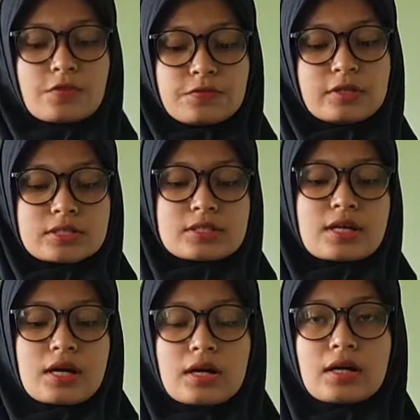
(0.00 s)
First,
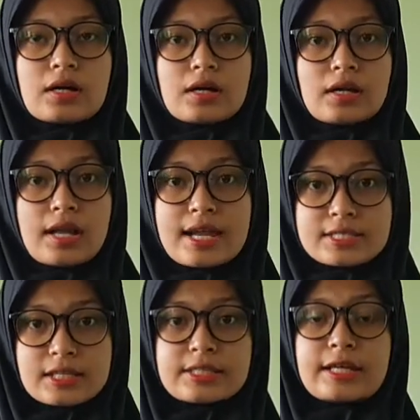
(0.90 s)

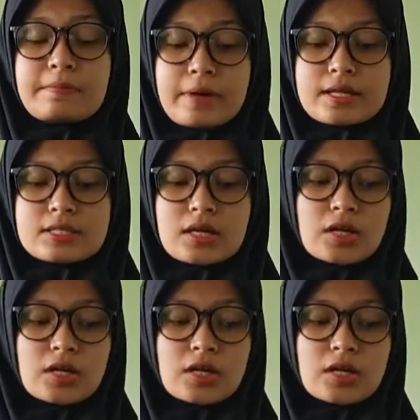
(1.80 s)
ladies and gentlemen,